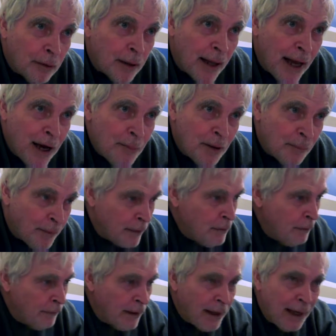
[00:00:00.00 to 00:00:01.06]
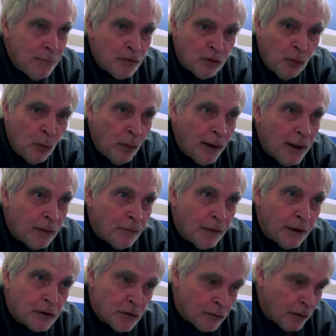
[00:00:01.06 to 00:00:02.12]
I don't know how many, they came as a wave
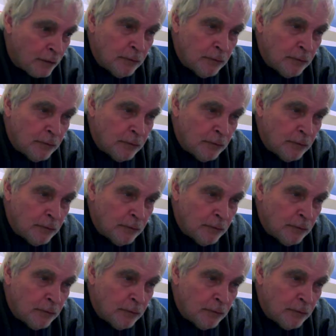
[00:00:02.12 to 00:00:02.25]
and they